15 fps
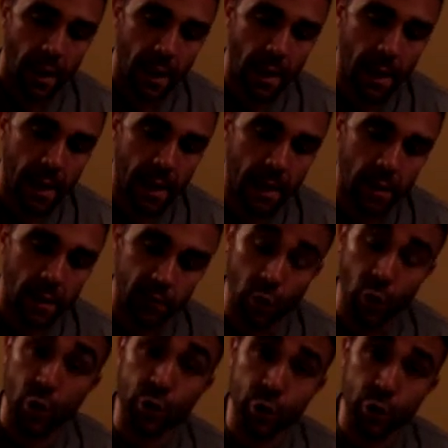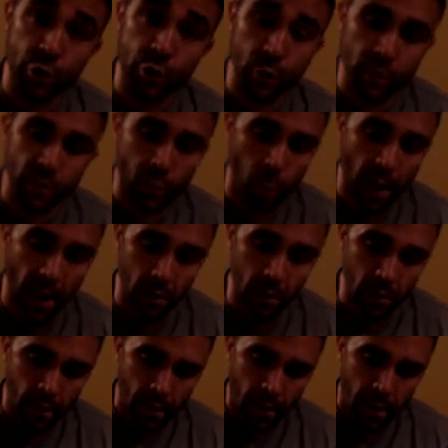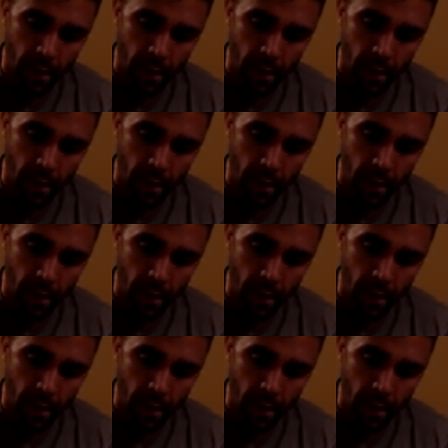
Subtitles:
and it's a good shoe as well.